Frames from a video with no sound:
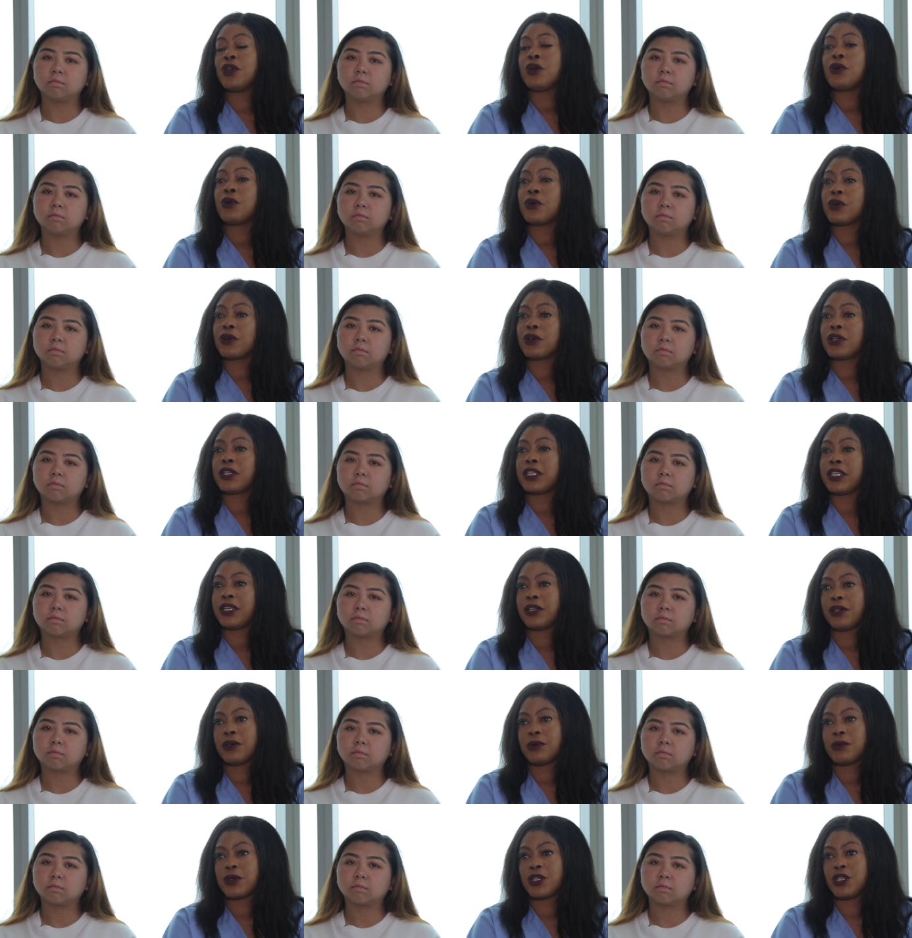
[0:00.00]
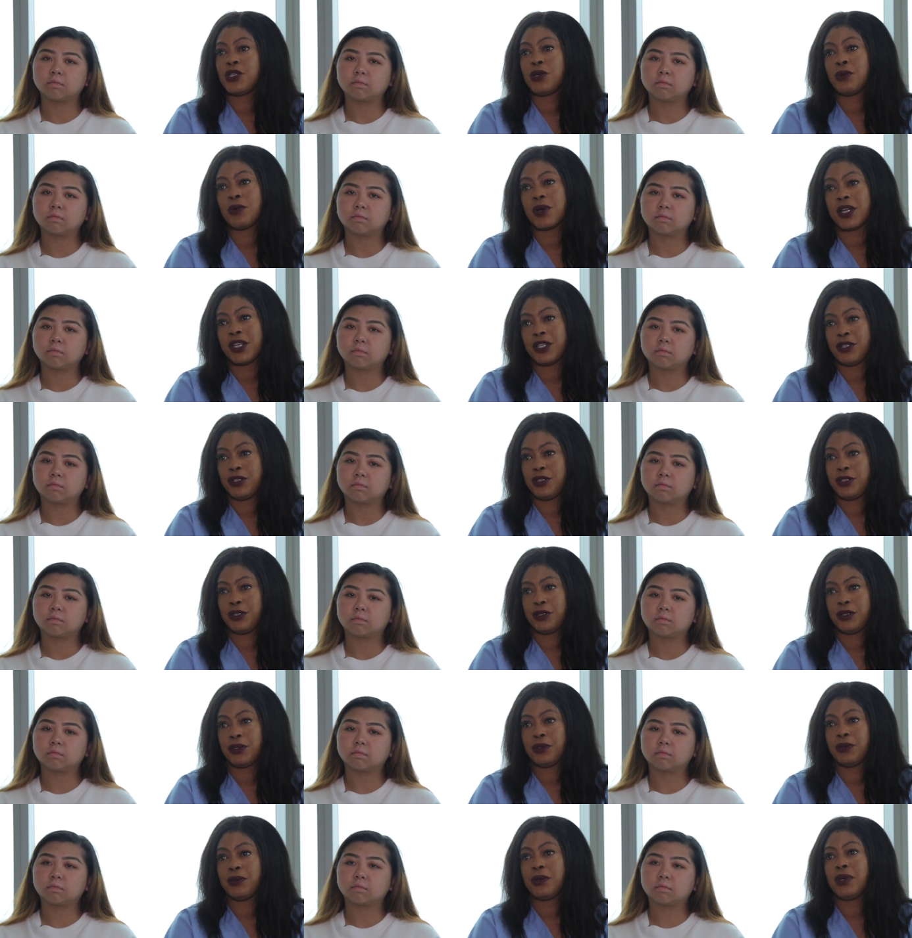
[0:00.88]
Speaker 1: know earlier what you want to
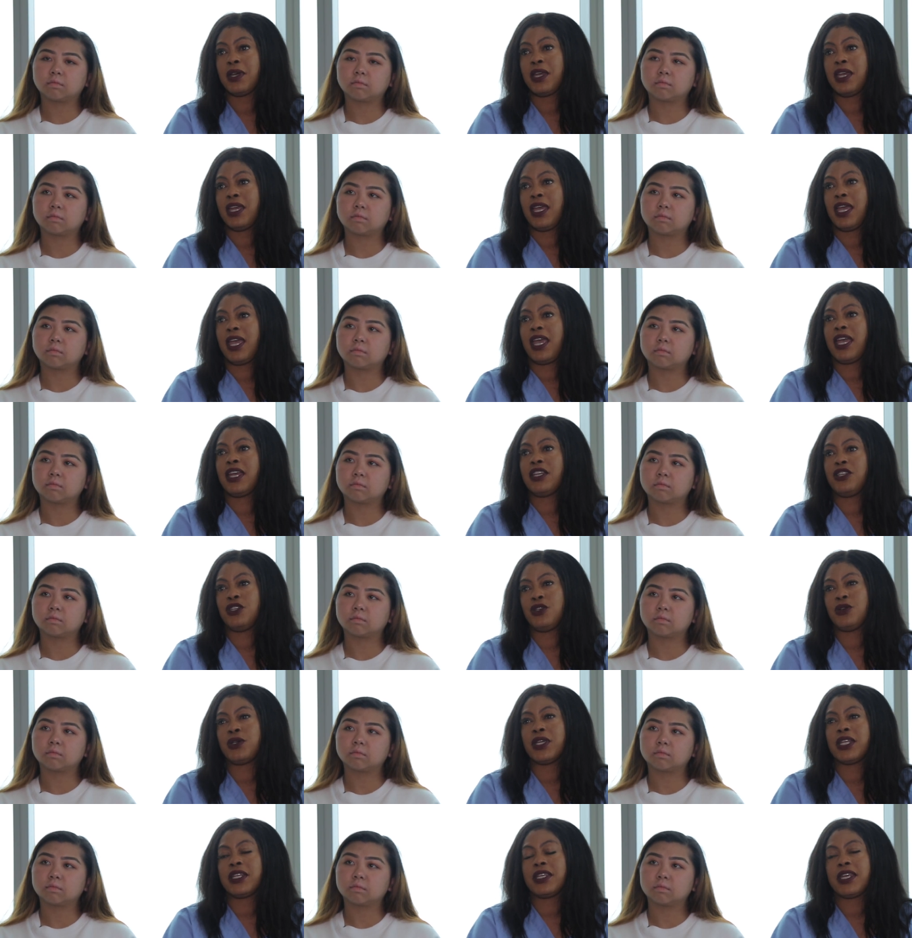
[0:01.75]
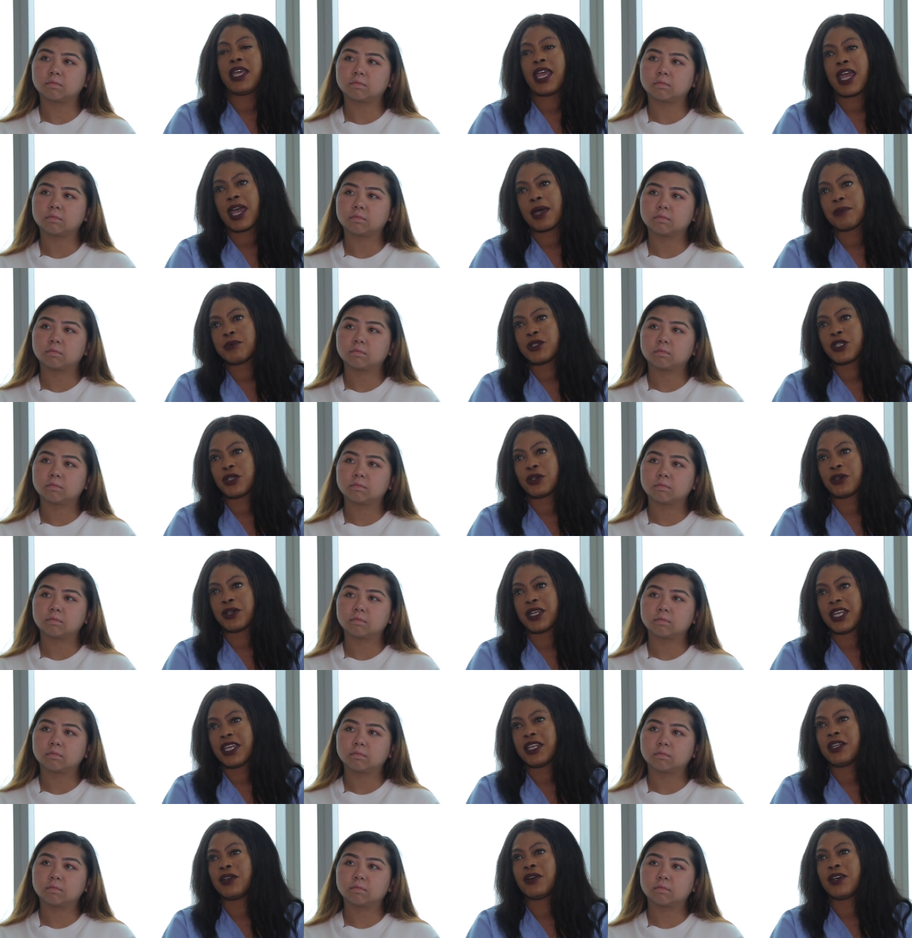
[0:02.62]
do and you can capture
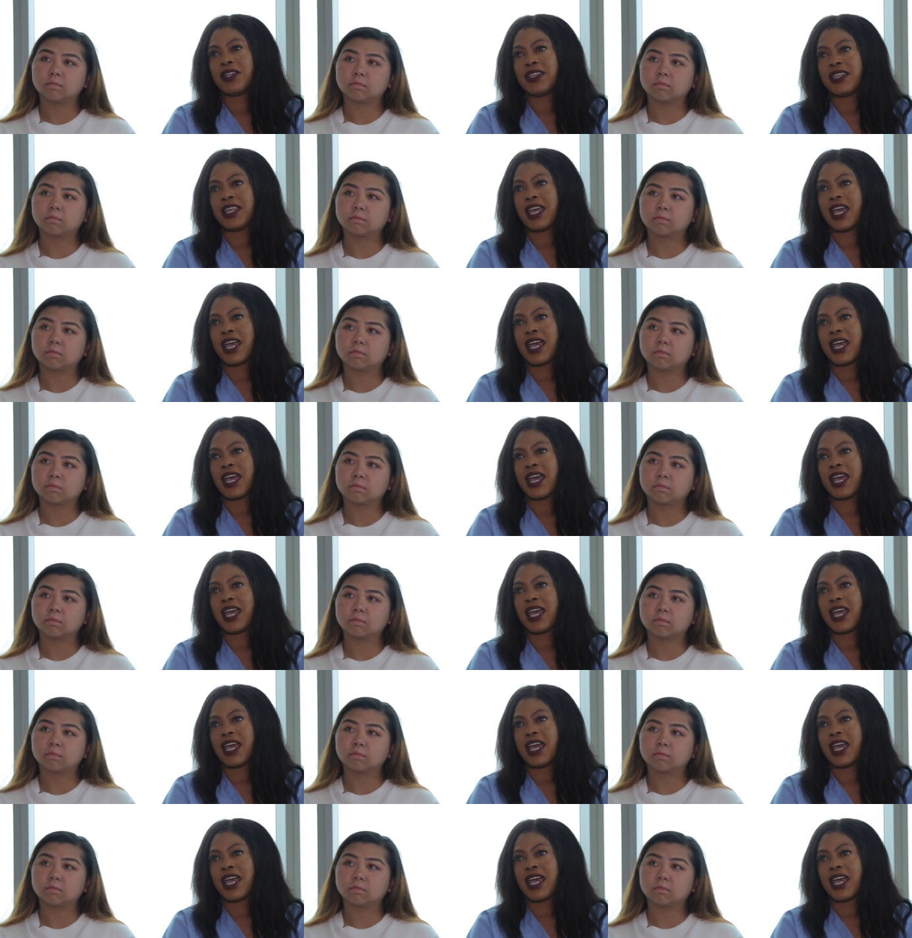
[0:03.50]
in on